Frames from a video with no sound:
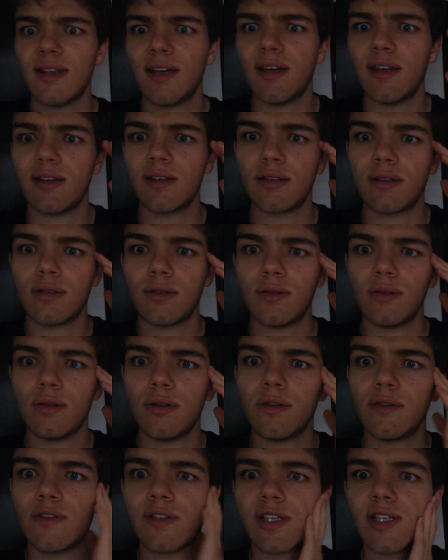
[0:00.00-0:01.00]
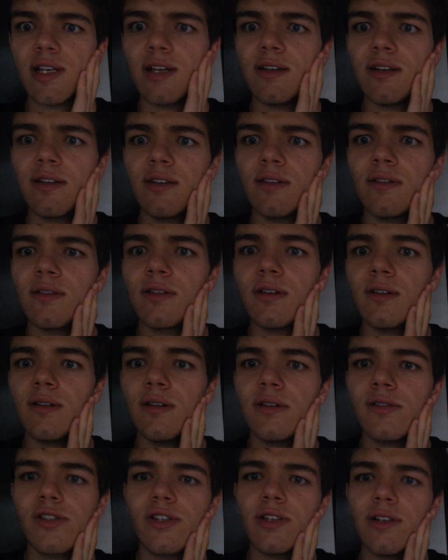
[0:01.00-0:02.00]
and all of a sudden you go,
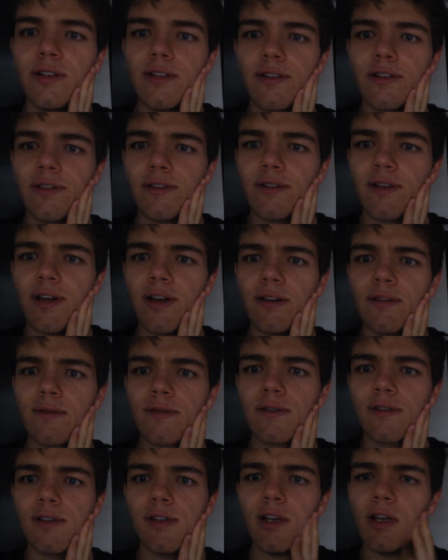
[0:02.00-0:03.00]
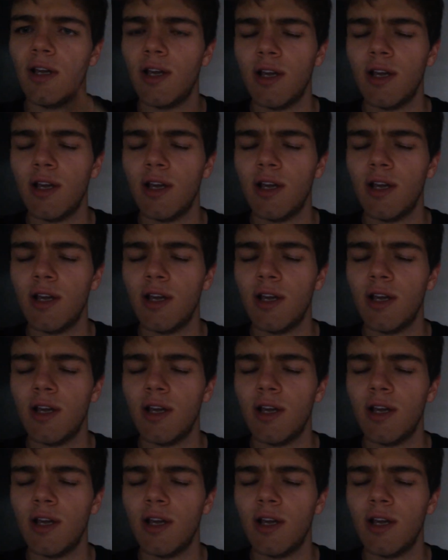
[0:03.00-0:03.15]
oh shit, I can't count.